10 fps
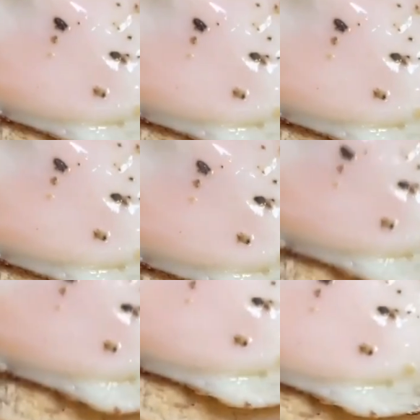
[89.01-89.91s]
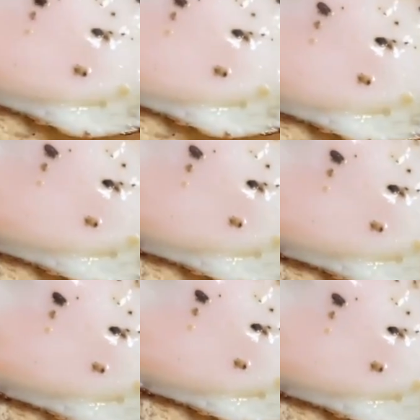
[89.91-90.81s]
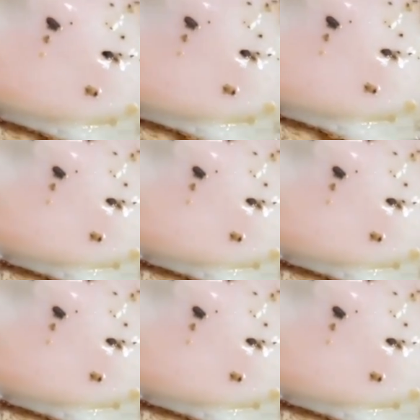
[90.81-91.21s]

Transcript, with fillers: got mushrooms, peppers, aubergines,